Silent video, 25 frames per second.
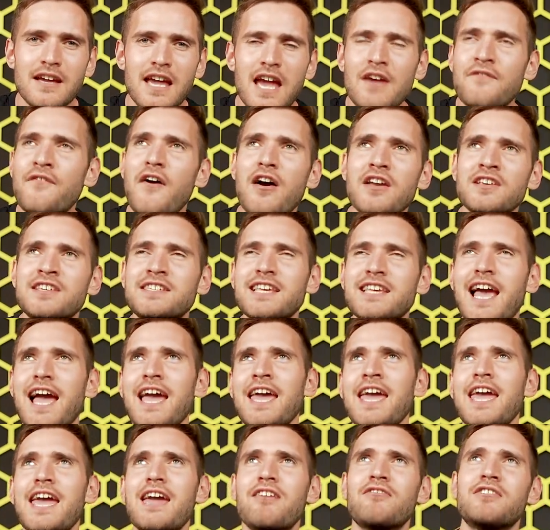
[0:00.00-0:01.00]
If I
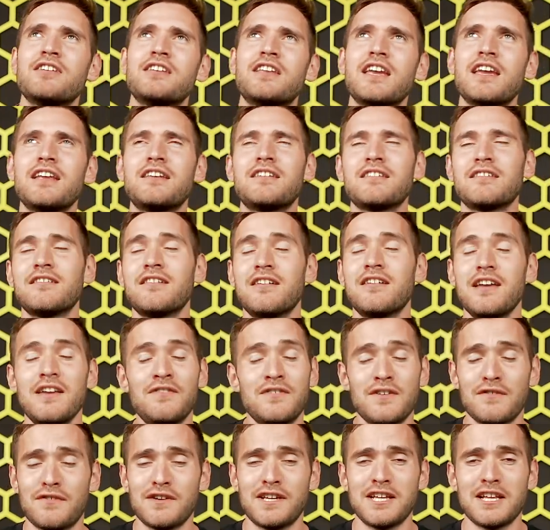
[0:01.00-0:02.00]
sat here and did,
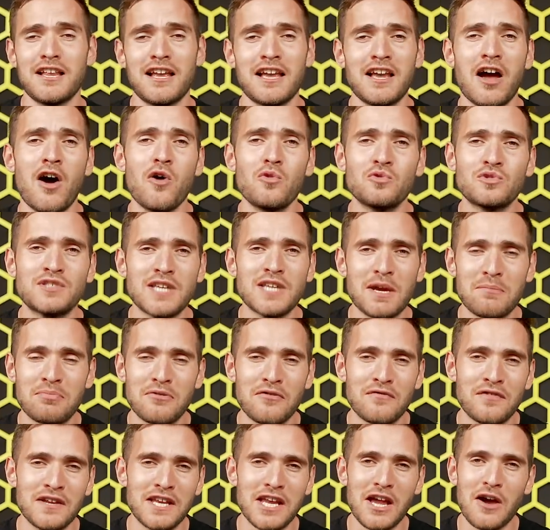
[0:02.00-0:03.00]
even if I did like a whole
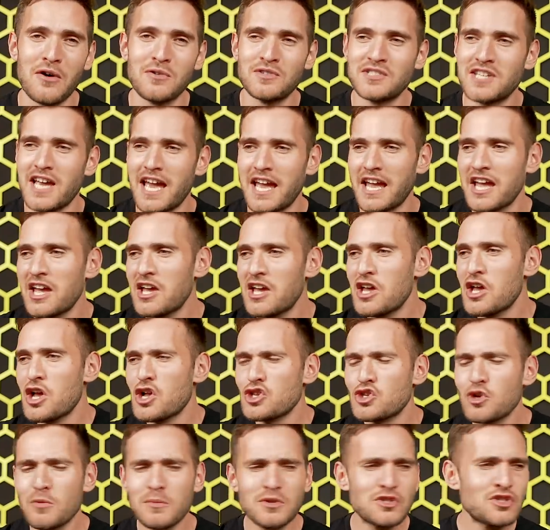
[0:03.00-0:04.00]
separate video saying,
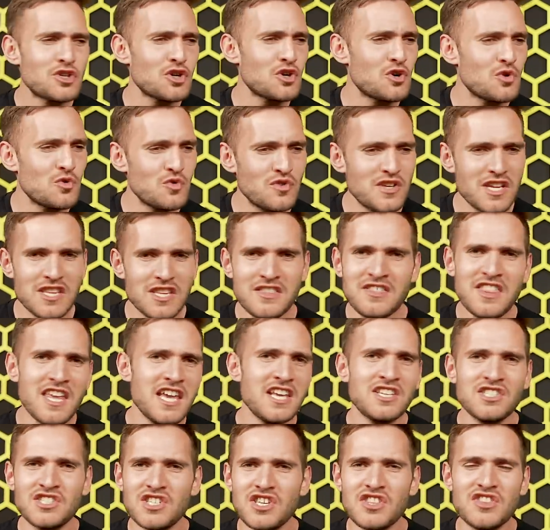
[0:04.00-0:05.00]
Thomas Tuchel did
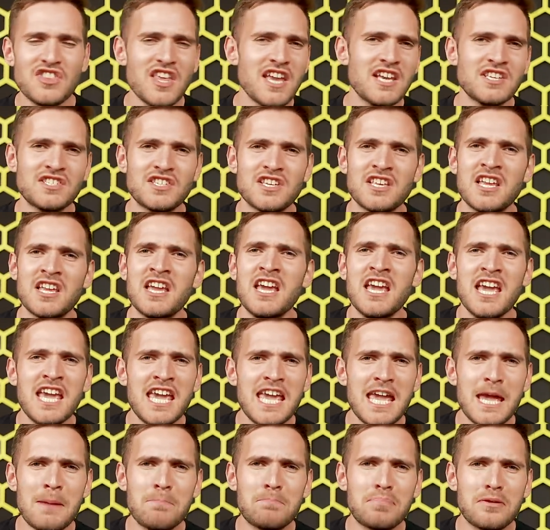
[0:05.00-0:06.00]
this and this and
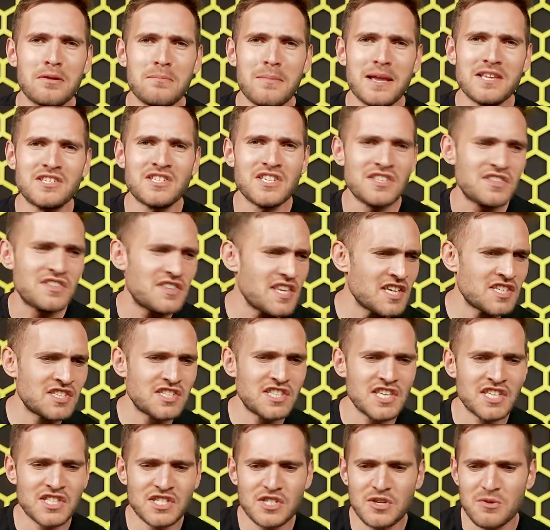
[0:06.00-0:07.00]
he implemented this
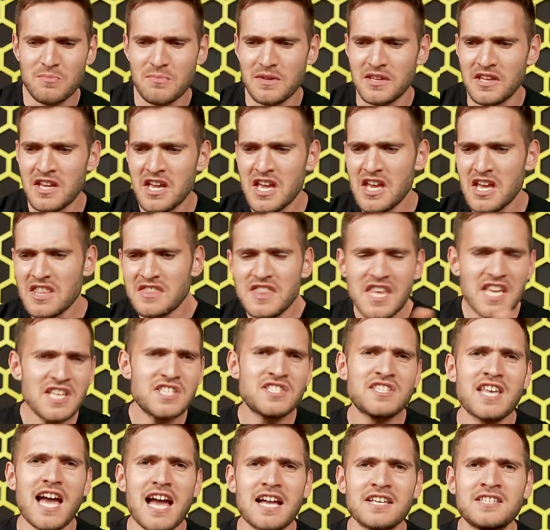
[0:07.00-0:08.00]
system and
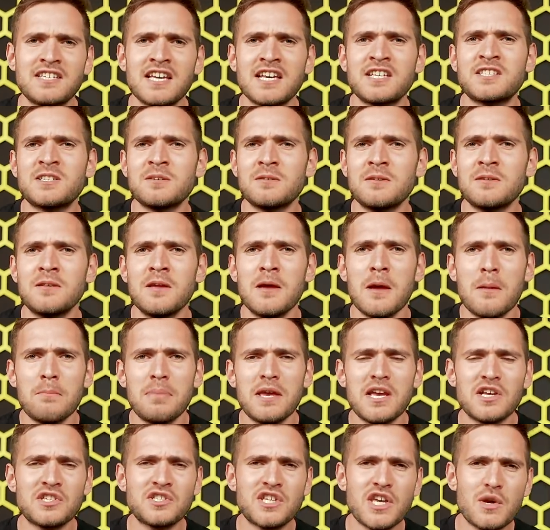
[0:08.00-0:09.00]
these tactics and
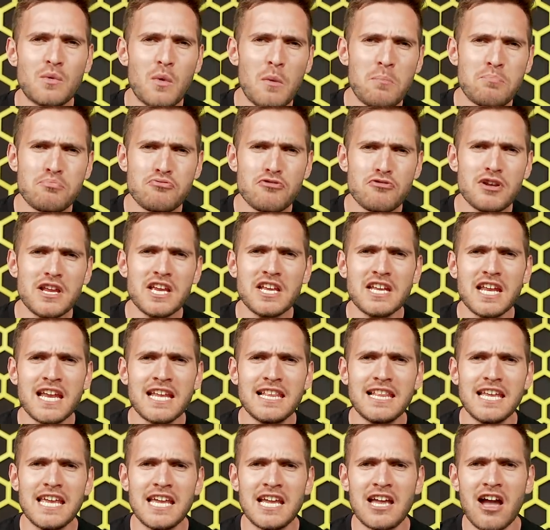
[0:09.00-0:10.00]
PSG were brilliant
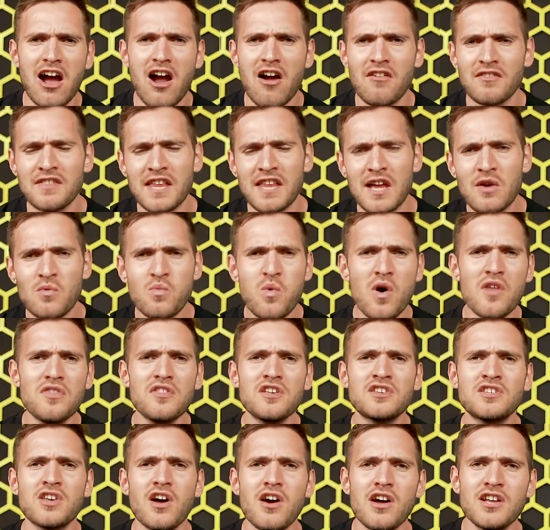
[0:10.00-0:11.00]
in Liga and they won
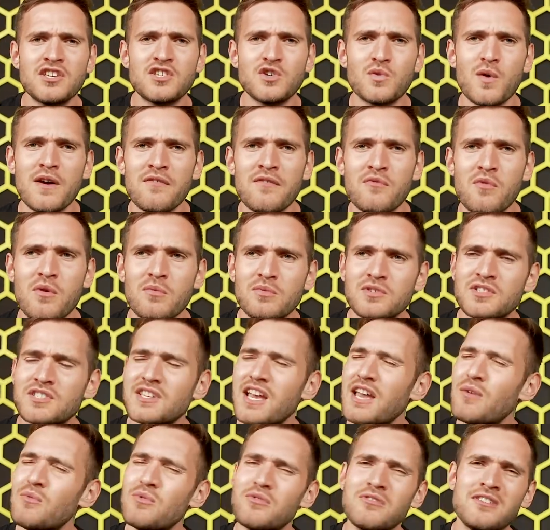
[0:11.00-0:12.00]
the title, everyone would
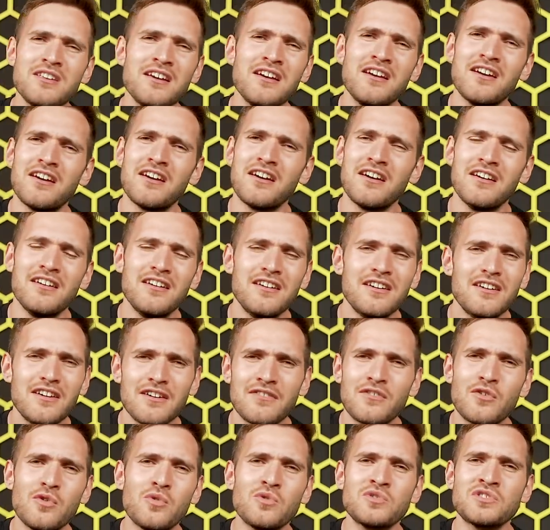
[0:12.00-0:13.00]
say, well, duh,
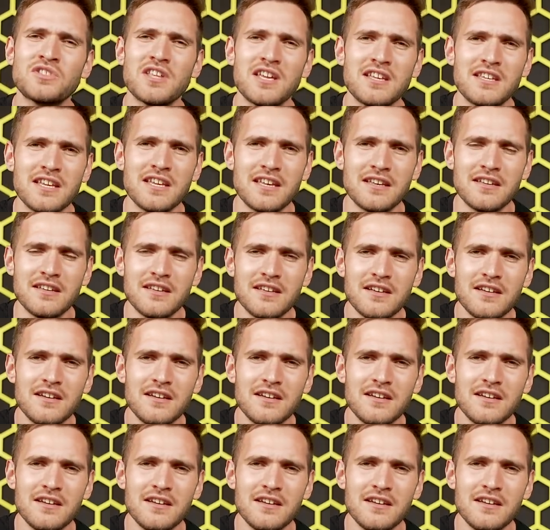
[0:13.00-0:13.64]
of course they did.